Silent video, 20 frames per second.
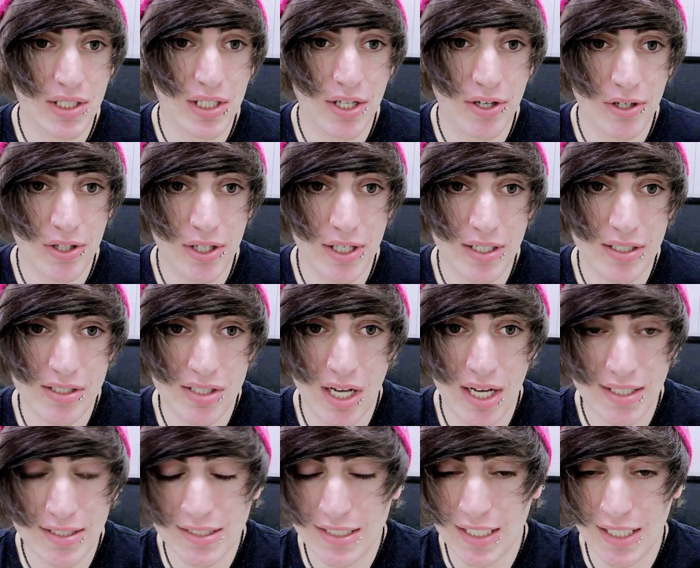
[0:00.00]
literally
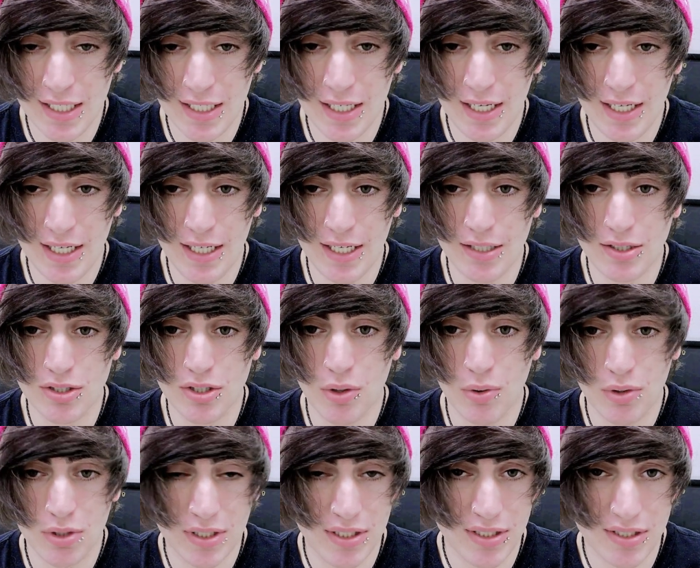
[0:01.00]
exhausting and
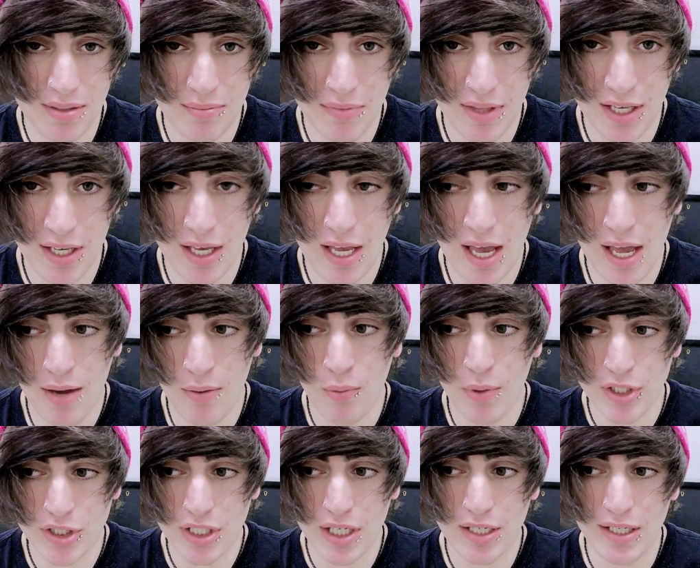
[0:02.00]
totally something I
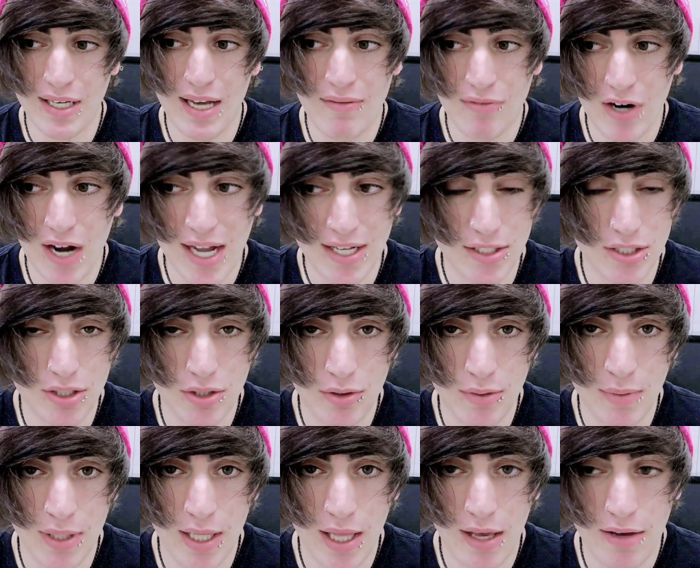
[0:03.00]
wish I'd never had to do
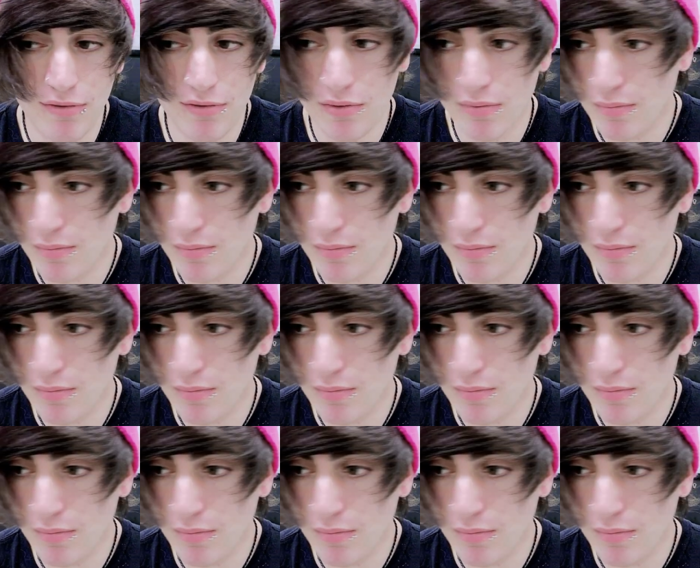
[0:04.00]
in my life.